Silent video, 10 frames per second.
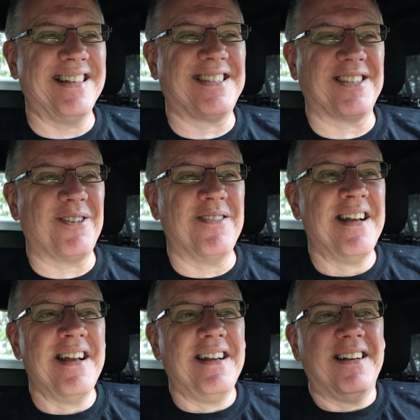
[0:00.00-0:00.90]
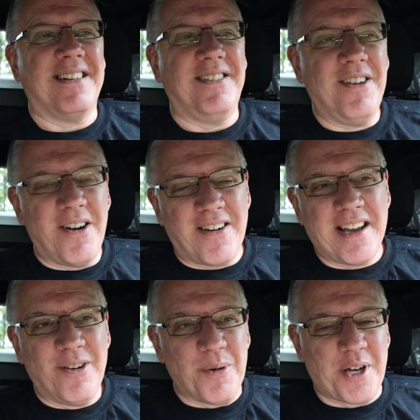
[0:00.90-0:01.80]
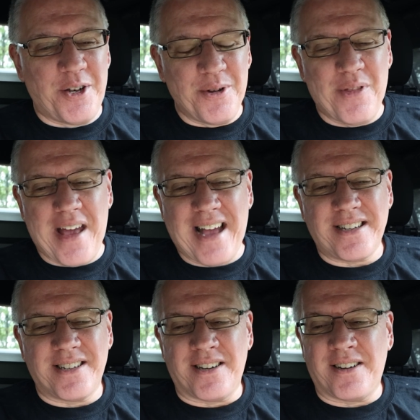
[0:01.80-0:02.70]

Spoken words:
So no, I don't want to do that.